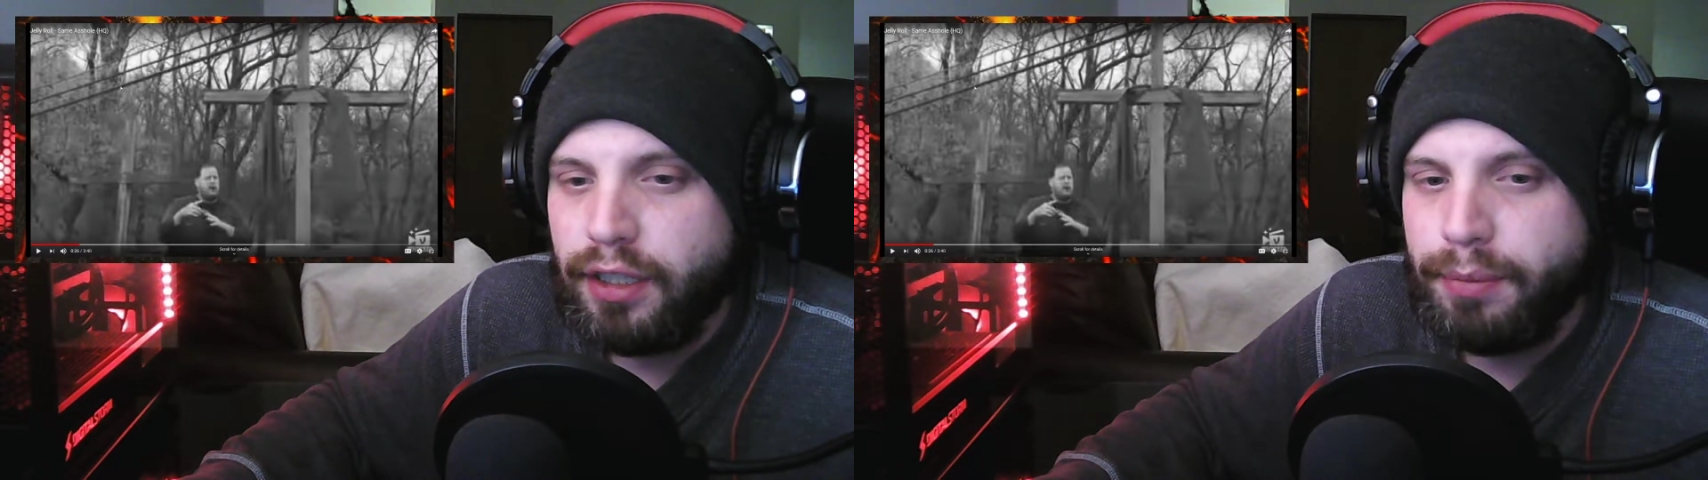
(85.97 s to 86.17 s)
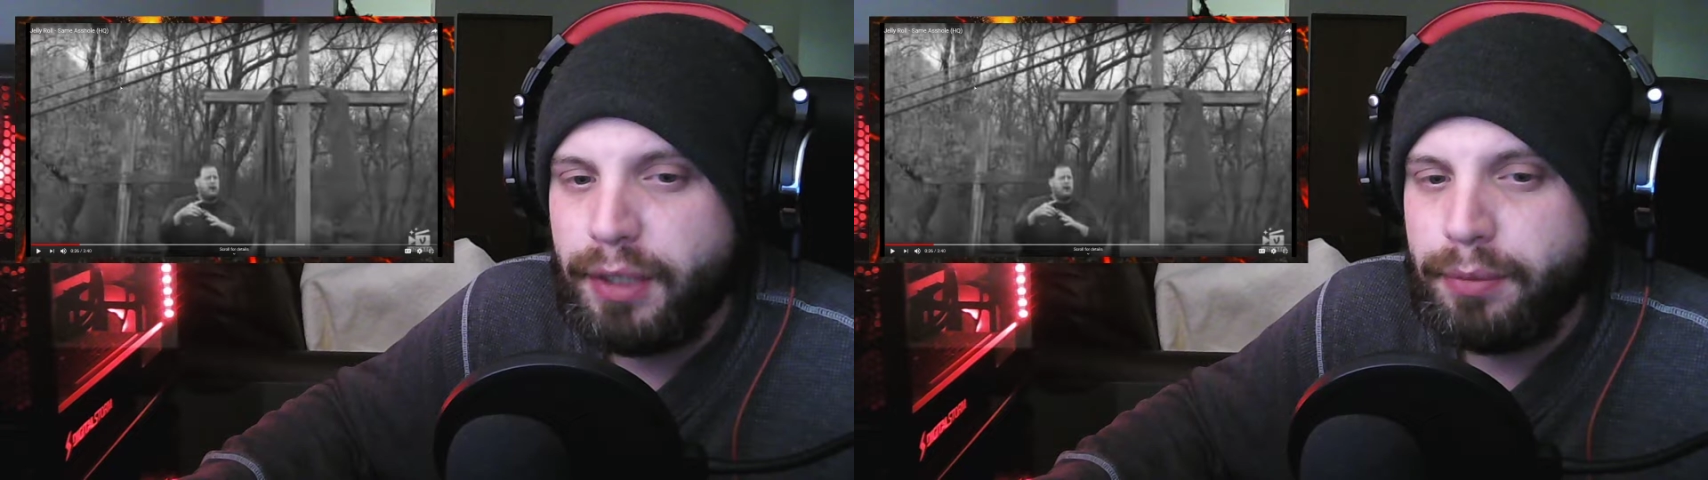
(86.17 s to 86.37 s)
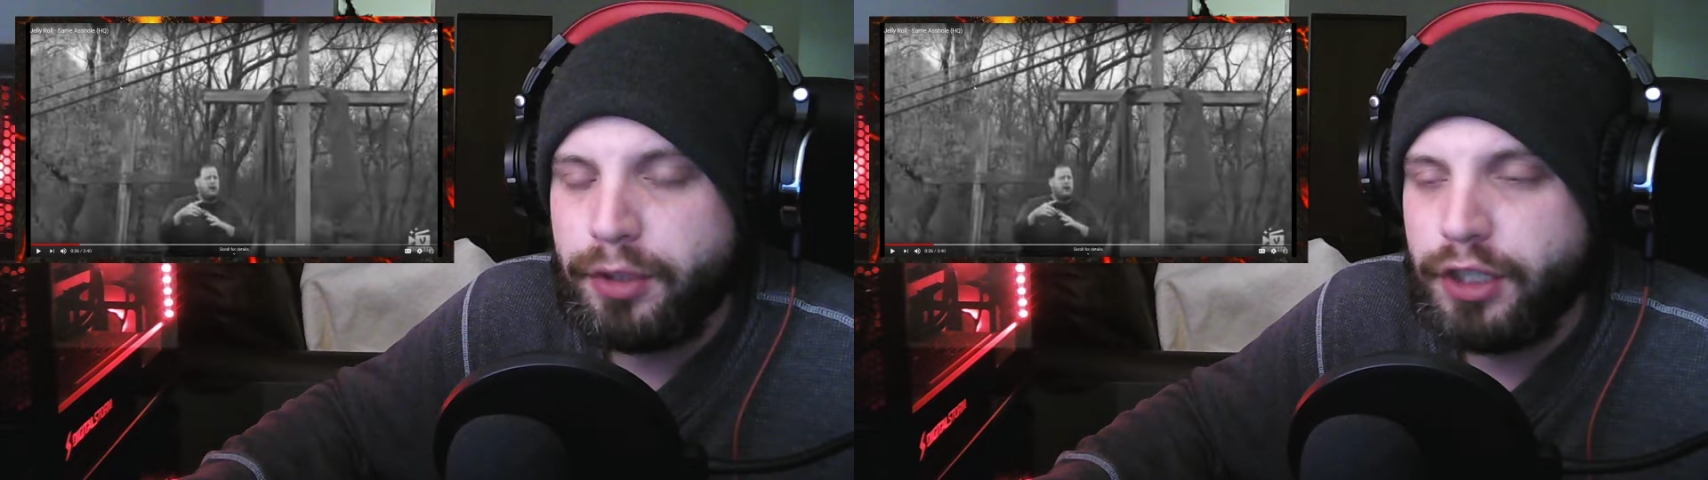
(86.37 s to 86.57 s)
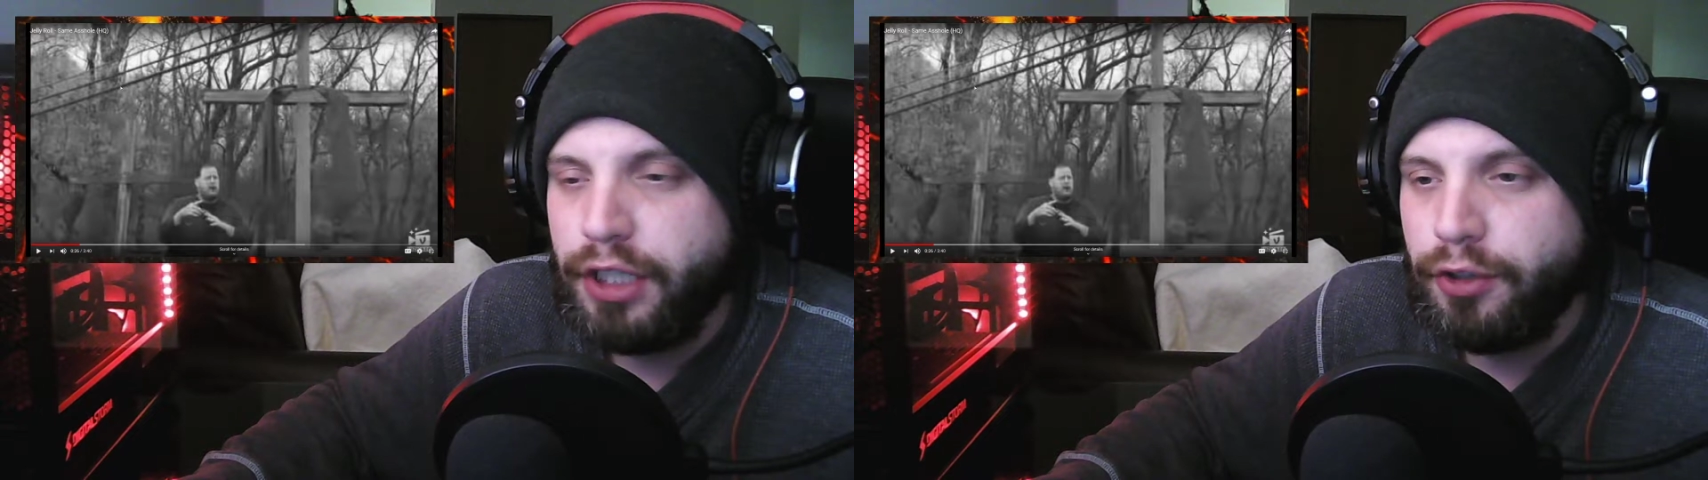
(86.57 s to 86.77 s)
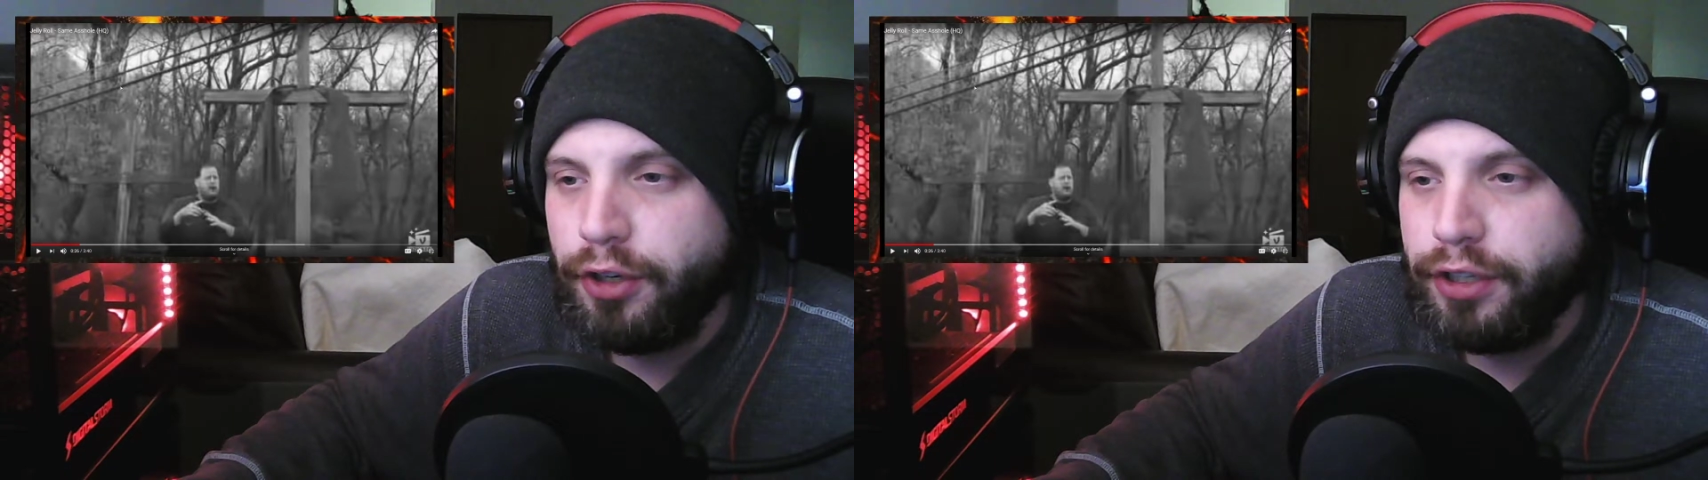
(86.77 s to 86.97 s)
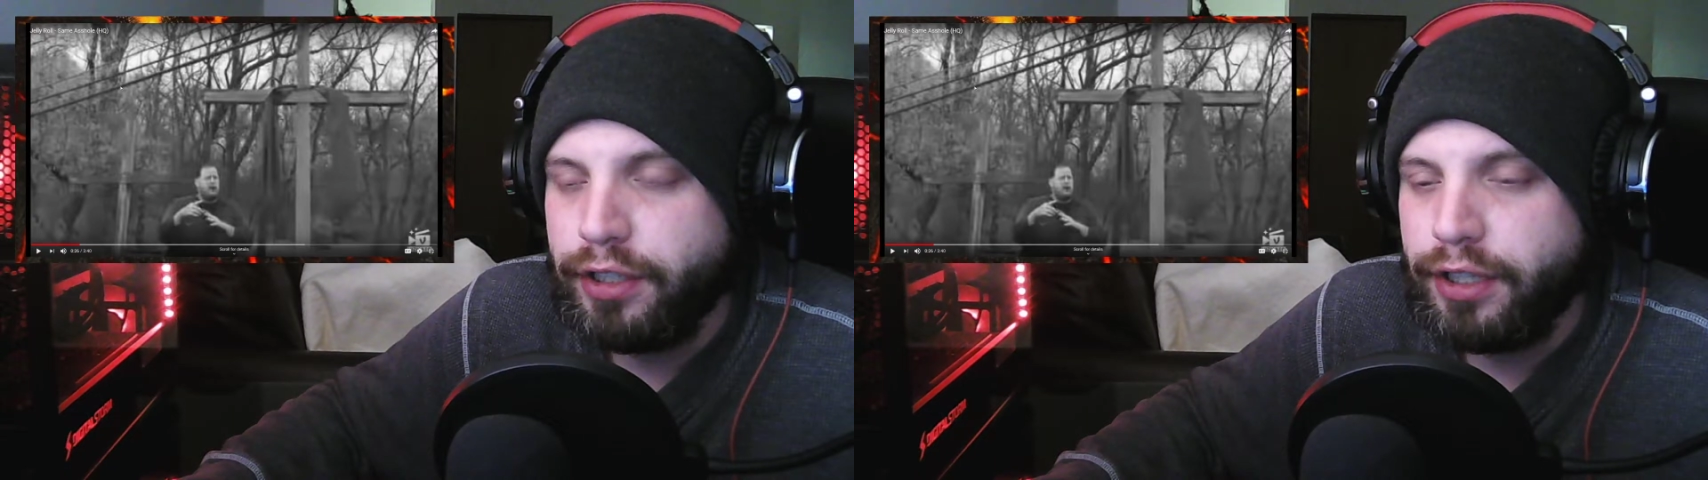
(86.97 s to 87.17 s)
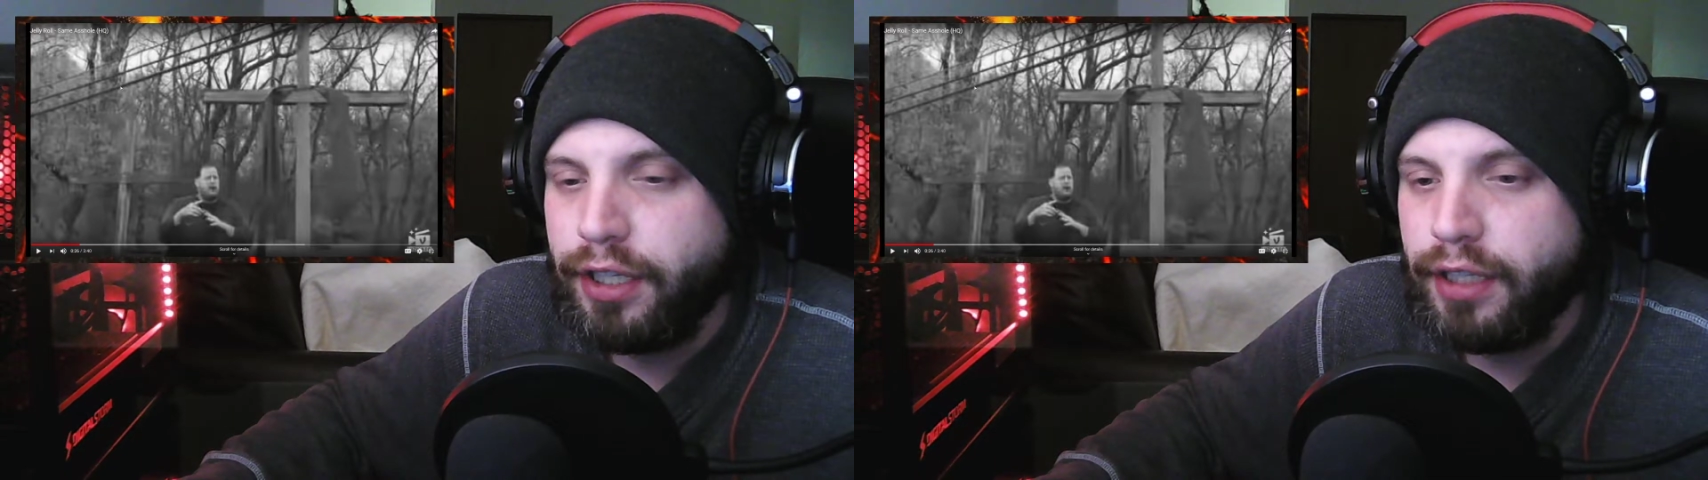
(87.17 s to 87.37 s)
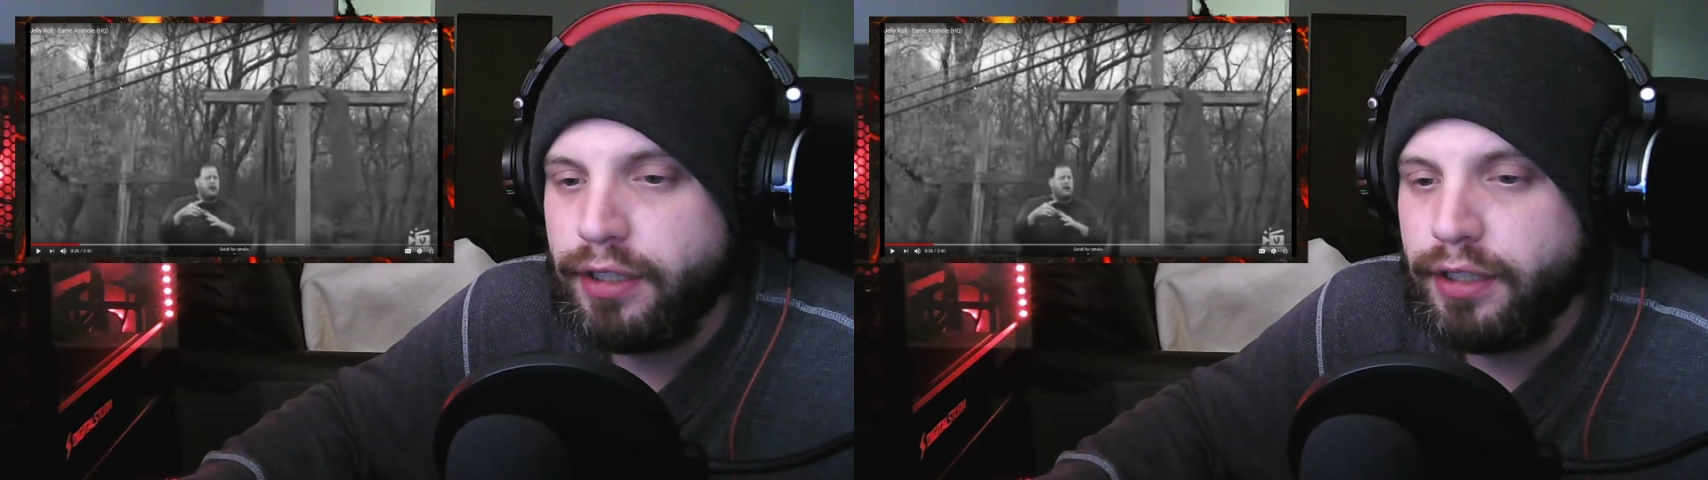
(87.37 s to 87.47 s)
beat machine or anything like that.